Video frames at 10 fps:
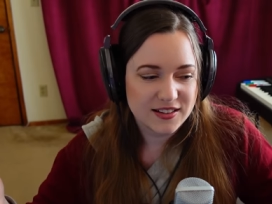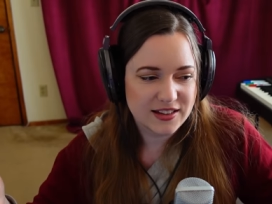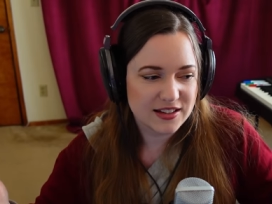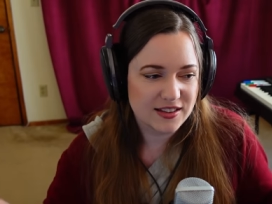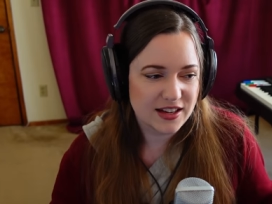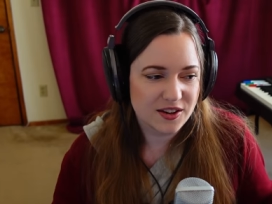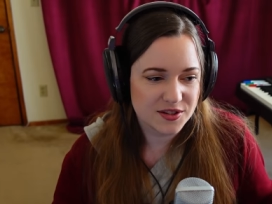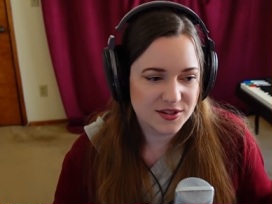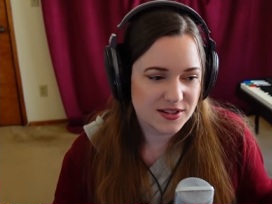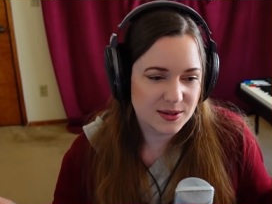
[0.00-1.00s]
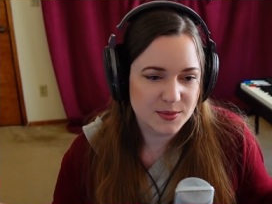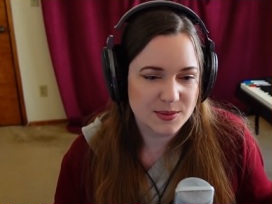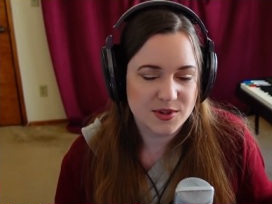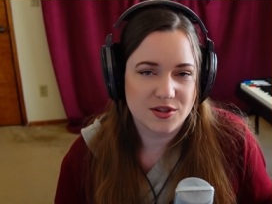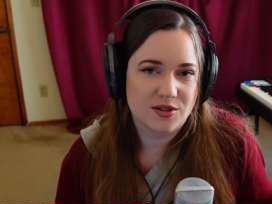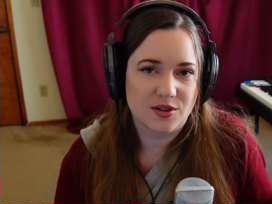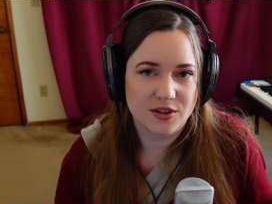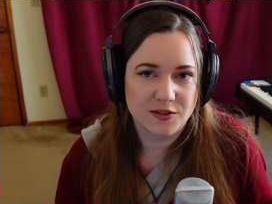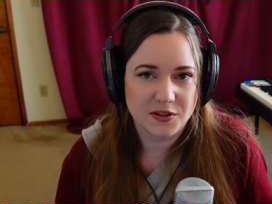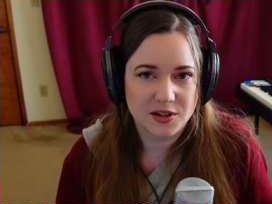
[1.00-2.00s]
then they also sometimes just turn
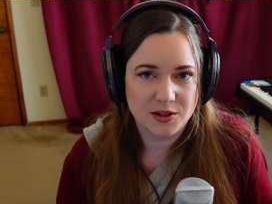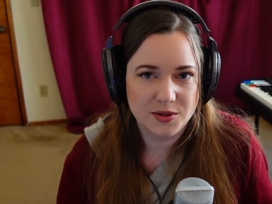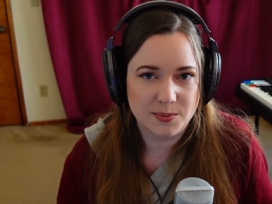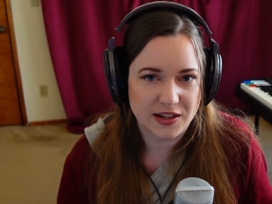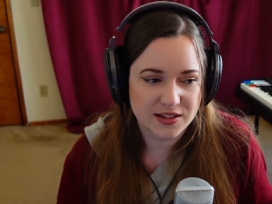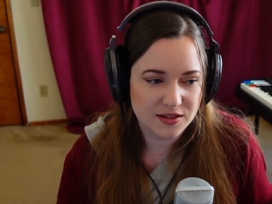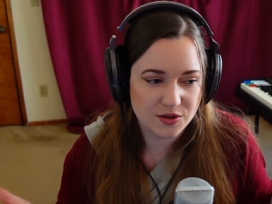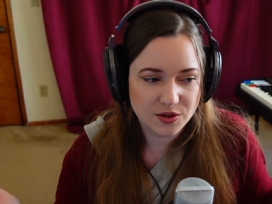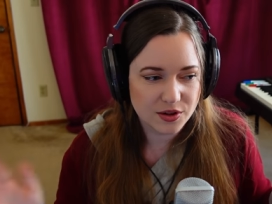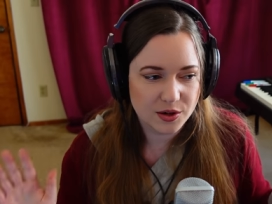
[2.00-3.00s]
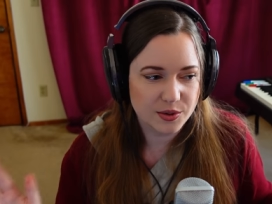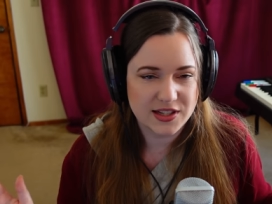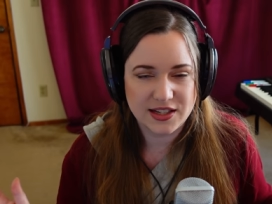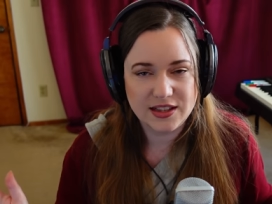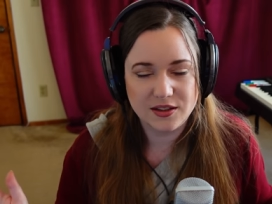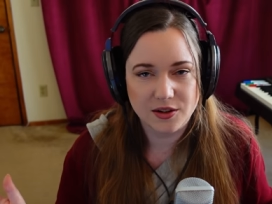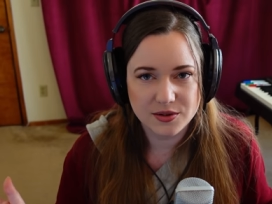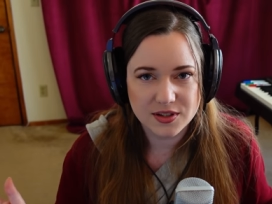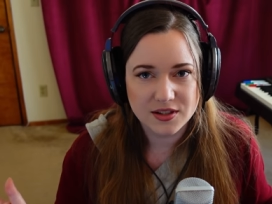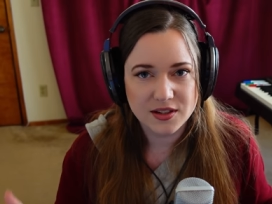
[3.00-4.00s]
off the close mics. You don't always need
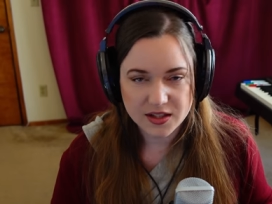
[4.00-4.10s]
those.